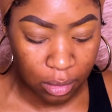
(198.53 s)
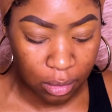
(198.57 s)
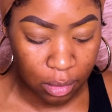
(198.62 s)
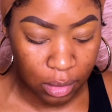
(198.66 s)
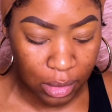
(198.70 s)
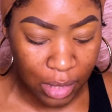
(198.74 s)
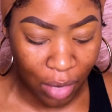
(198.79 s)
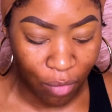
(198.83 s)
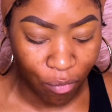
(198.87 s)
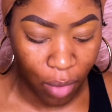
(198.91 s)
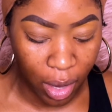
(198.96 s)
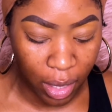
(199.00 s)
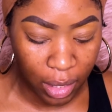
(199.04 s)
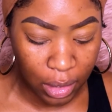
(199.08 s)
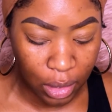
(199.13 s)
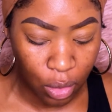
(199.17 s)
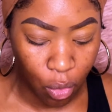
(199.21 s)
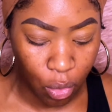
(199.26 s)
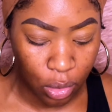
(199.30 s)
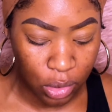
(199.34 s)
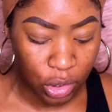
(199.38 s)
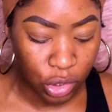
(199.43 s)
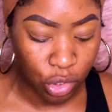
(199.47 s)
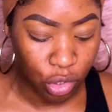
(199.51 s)
directly
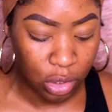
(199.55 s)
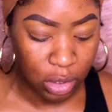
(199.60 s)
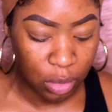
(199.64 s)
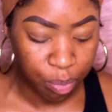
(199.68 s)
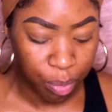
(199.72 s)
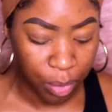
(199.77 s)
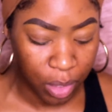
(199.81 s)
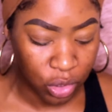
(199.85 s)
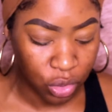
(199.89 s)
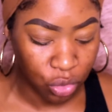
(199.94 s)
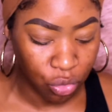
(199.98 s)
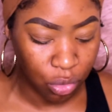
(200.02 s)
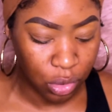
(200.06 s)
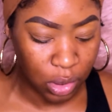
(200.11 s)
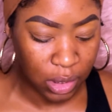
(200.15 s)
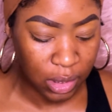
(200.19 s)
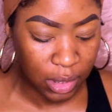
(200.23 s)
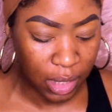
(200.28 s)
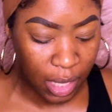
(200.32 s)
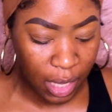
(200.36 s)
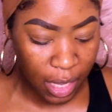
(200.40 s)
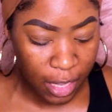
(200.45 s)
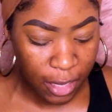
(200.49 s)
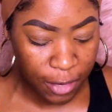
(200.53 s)
onto your sponge or
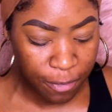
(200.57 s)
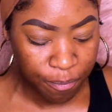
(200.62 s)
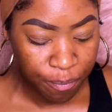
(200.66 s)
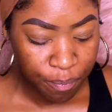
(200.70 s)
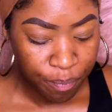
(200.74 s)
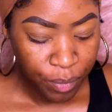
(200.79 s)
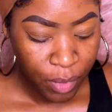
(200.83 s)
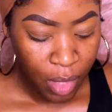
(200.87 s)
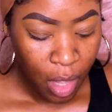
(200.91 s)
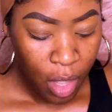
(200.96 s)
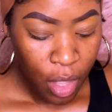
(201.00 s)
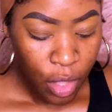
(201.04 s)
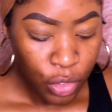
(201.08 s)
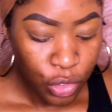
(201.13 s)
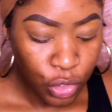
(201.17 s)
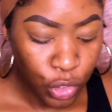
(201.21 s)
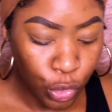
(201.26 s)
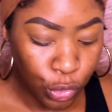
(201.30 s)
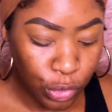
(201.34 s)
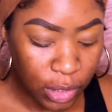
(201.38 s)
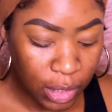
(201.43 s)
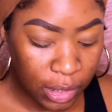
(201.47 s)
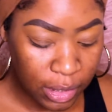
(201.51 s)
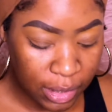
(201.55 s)
skin.
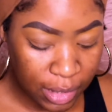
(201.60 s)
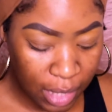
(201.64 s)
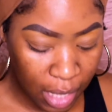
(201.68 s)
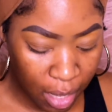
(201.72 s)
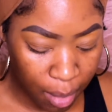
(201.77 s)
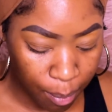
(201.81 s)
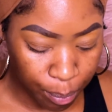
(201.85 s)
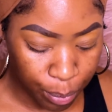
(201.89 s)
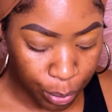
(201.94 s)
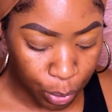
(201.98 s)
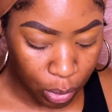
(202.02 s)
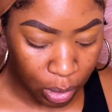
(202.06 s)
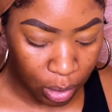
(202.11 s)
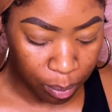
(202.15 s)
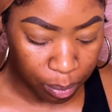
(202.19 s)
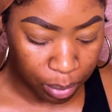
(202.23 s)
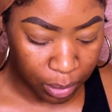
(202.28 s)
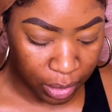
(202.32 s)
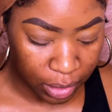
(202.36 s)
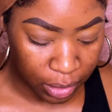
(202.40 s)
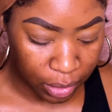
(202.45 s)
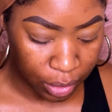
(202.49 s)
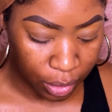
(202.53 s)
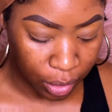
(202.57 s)
Use a damp beauty
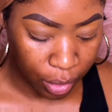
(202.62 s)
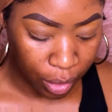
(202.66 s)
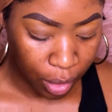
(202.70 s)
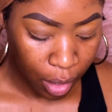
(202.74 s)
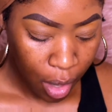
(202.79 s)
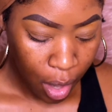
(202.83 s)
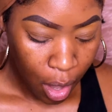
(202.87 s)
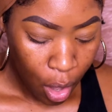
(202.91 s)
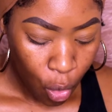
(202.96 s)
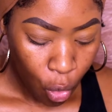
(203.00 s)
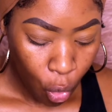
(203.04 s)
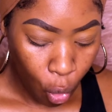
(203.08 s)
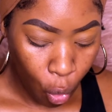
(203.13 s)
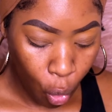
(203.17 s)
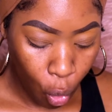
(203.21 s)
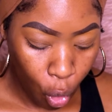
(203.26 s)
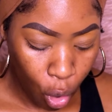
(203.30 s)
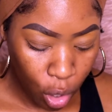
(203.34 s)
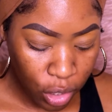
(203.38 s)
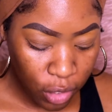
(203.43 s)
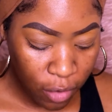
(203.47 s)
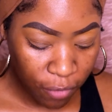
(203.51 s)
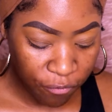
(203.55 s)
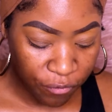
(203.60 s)
blender
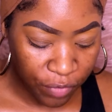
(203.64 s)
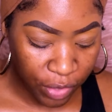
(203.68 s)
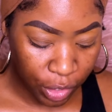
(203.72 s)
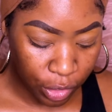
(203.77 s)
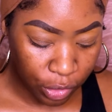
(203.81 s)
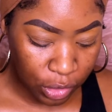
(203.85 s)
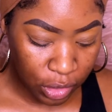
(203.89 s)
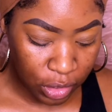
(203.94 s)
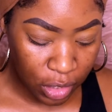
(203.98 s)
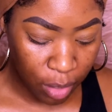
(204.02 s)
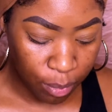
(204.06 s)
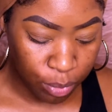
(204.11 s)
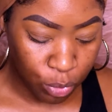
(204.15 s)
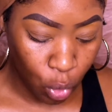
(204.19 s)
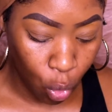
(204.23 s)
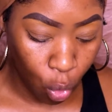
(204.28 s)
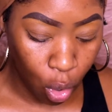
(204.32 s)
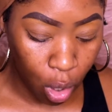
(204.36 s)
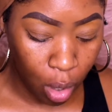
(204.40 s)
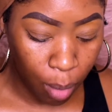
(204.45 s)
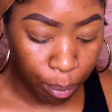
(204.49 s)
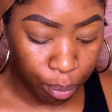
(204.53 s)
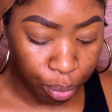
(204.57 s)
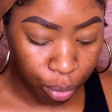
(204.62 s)
or your fingertips
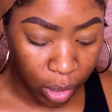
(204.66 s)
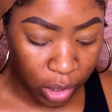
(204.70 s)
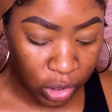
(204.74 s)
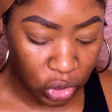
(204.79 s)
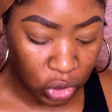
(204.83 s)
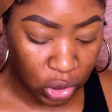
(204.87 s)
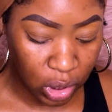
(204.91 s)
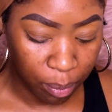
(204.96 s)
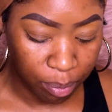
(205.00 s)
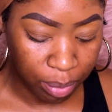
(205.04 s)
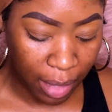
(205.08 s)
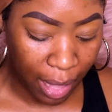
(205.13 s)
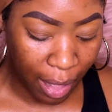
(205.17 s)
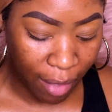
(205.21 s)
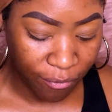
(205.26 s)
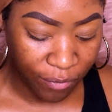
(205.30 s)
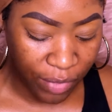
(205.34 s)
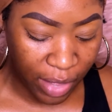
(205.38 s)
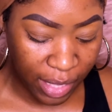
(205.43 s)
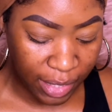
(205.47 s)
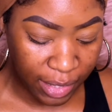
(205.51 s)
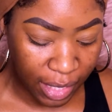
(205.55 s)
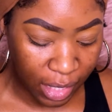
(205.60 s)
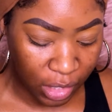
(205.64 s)
or brush to
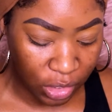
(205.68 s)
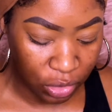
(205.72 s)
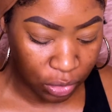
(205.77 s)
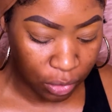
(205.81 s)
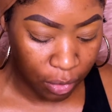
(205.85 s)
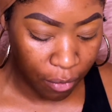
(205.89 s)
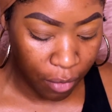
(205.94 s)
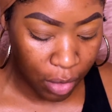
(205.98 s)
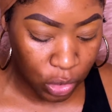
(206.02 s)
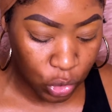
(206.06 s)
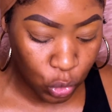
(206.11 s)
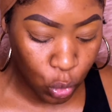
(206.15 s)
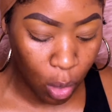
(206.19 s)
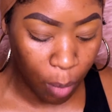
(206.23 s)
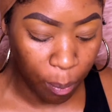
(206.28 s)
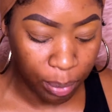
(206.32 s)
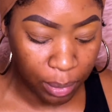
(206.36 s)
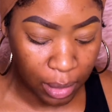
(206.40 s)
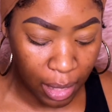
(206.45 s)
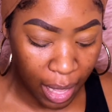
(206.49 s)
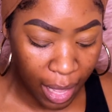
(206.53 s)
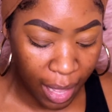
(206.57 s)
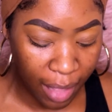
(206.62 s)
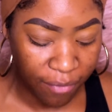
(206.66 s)

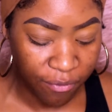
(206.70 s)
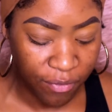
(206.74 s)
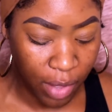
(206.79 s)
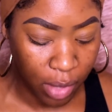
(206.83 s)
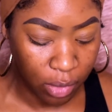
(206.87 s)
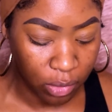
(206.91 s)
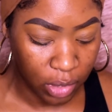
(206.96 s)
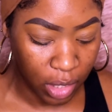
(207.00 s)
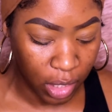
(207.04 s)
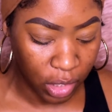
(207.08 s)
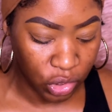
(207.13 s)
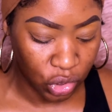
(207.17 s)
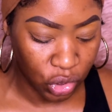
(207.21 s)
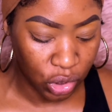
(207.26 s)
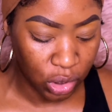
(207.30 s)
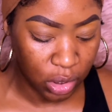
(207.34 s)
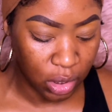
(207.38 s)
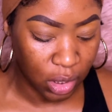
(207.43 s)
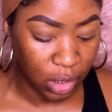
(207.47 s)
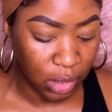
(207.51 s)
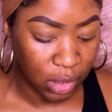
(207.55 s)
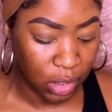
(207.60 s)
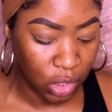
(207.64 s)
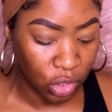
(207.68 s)
apply foundation to
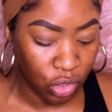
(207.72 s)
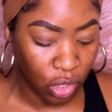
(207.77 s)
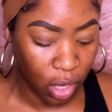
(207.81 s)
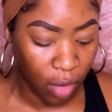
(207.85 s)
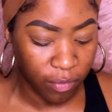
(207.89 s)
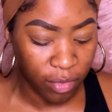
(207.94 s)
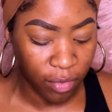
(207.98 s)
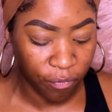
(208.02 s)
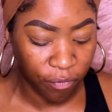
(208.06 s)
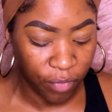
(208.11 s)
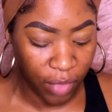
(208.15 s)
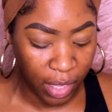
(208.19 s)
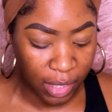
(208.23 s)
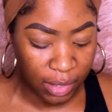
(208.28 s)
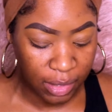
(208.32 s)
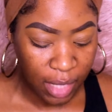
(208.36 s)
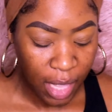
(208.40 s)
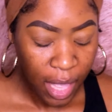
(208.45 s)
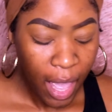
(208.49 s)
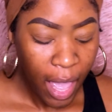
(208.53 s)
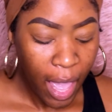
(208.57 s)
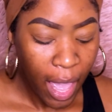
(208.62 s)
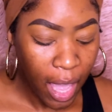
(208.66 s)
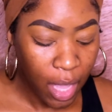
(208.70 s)
the center of the face
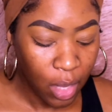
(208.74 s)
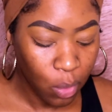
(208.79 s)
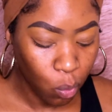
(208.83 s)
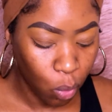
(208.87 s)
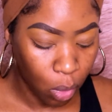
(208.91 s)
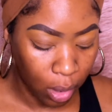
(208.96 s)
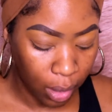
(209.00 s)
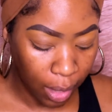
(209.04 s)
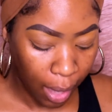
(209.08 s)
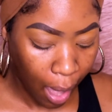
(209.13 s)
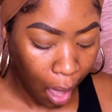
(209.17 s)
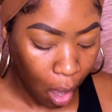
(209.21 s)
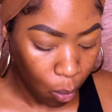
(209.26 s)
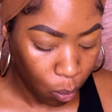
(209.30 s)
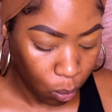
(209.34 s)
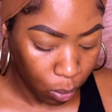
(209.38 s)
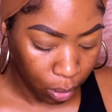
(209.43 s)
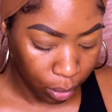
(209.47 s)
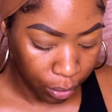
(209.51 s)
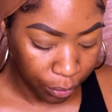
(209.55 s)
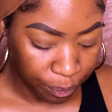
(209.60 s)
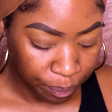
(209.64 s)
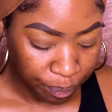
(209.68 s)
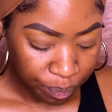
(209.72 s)
and work
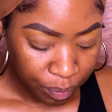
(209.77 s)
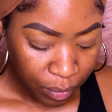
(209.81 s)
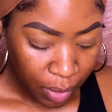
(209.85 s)
outward.